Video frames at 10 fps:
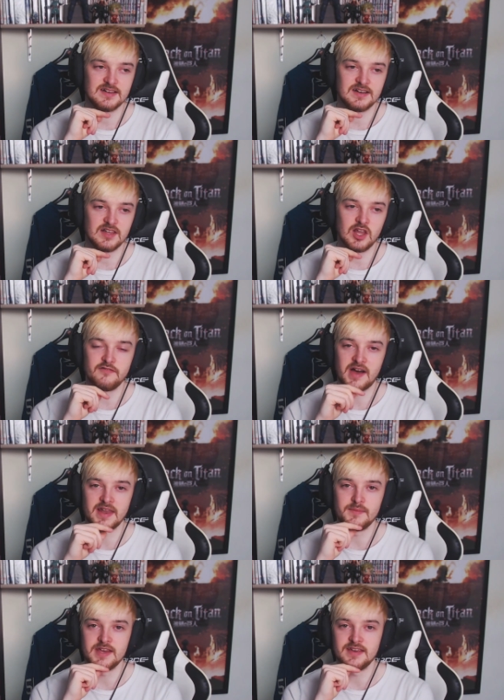a lot of
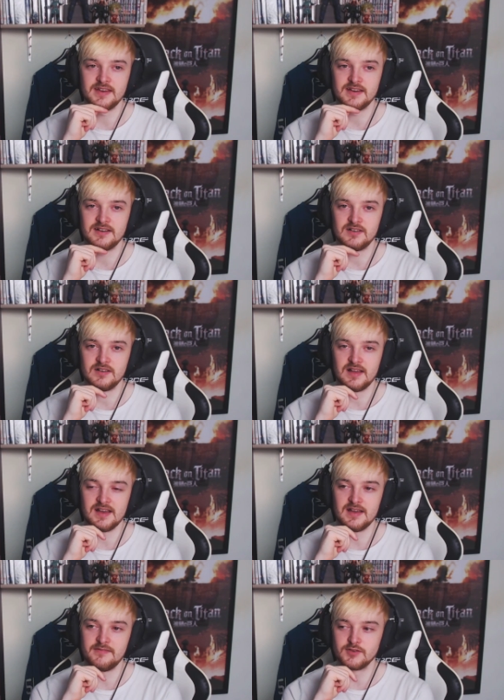anime,
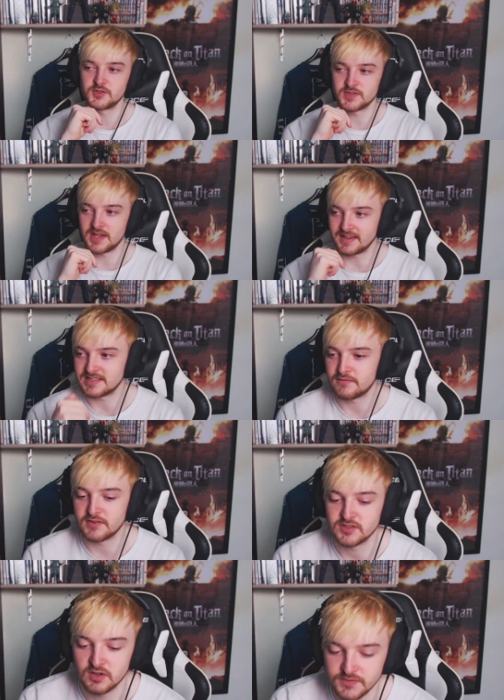uh, if this was like a
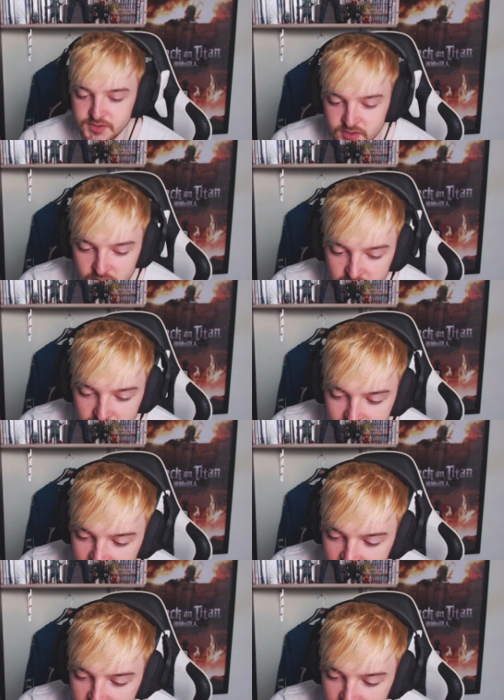different sort of story, like,